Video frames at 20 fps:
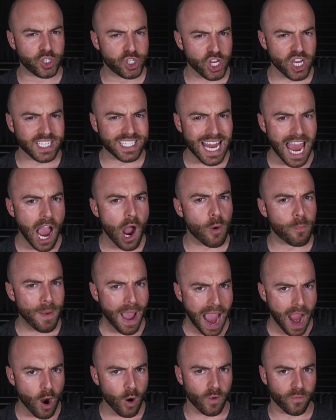just how
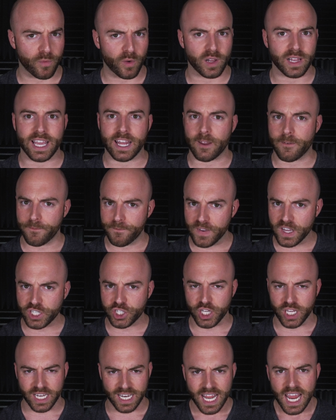powerful and
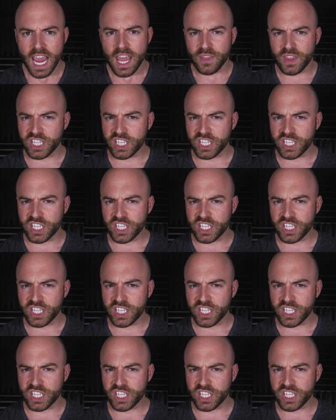efficient